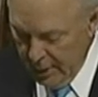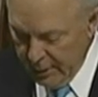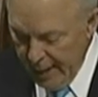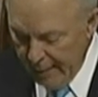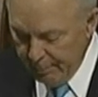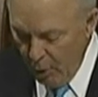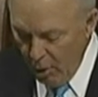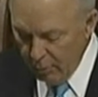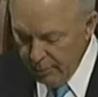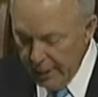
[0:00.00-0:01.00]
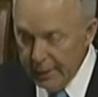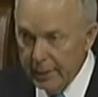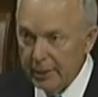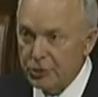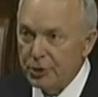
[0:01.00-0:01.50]
That borrowed money
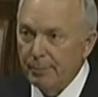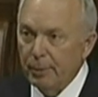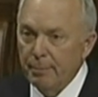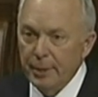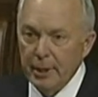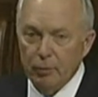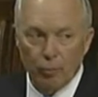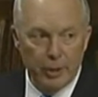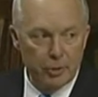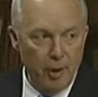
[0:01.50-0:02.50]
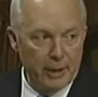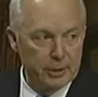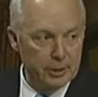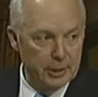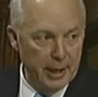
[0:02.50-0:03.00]
is simply being
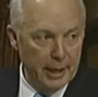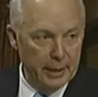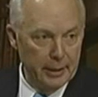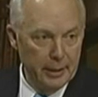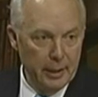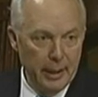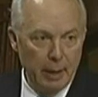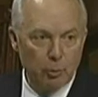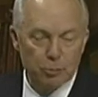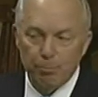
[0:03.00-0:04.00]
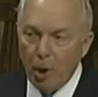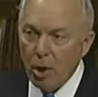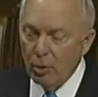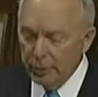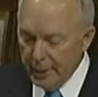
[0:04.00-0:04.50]
redirected today. It was
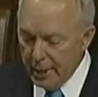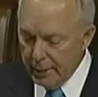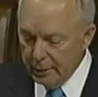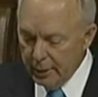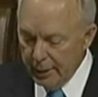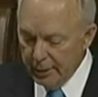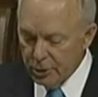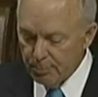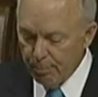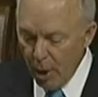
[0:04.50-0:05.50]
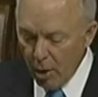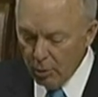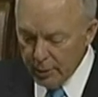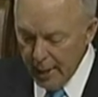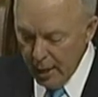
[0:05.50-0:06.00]
borrowed then, it is
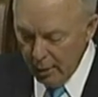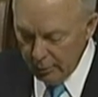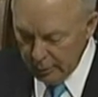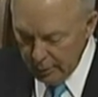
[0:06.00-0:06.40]
borrowed now.